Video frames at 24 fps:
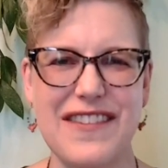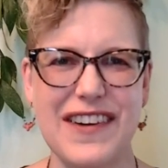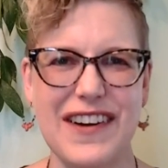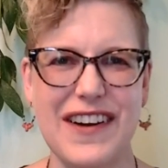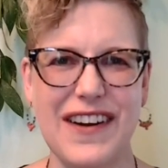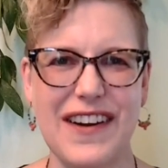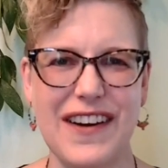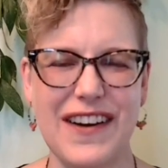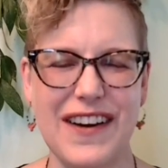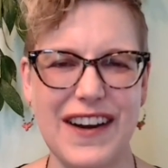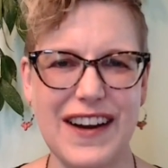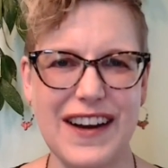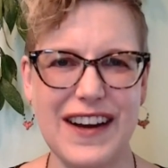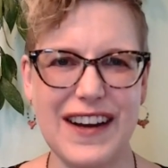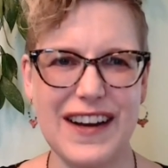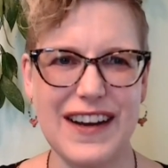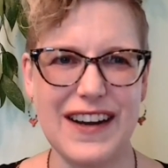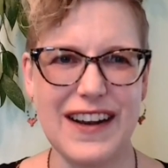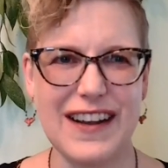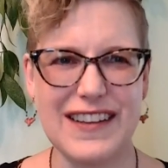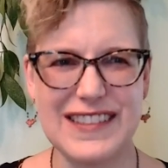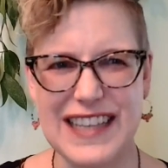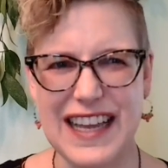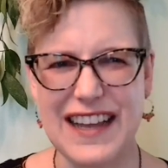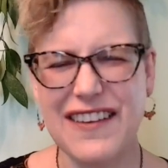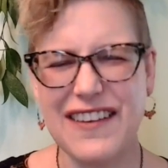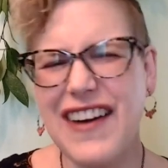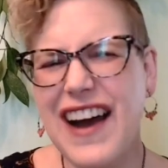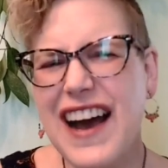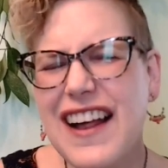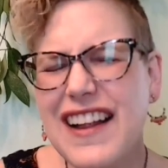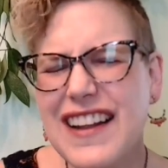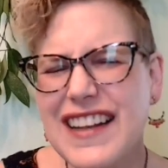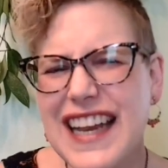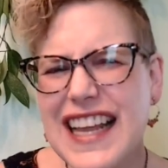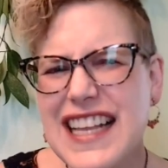I was like,
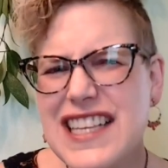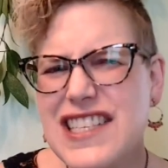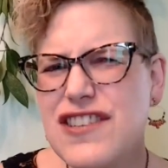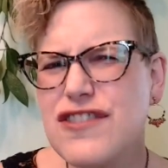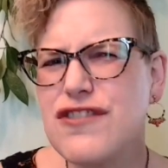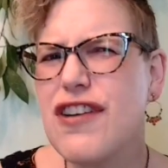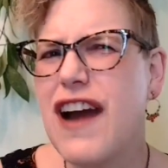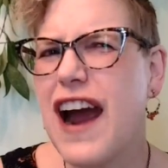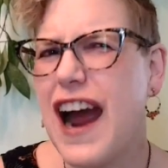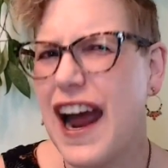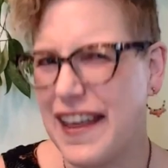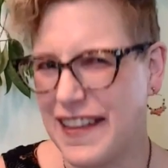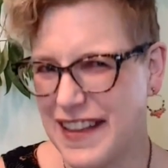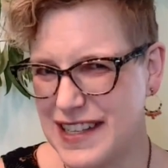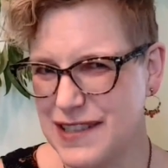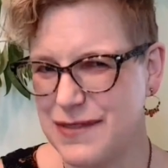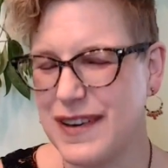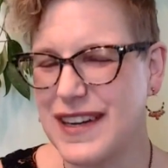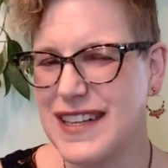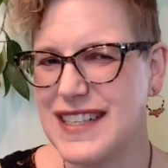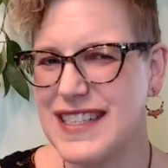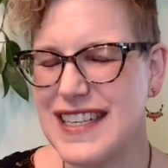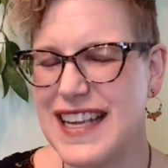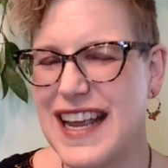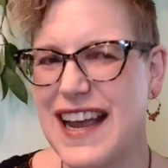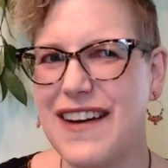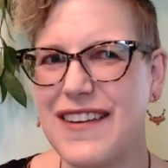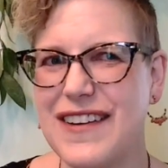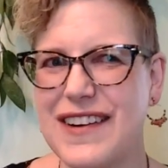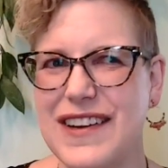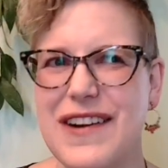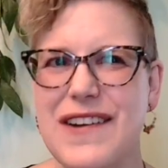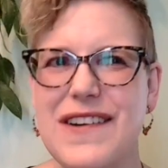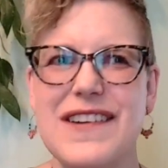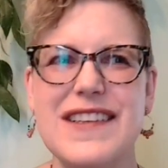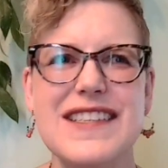well, let's try this one and see how it
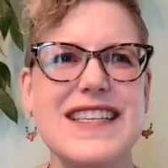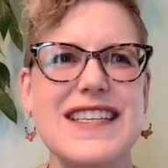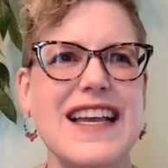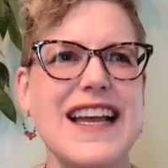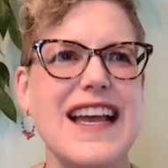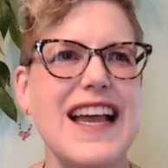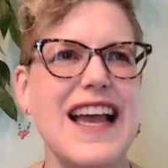goes,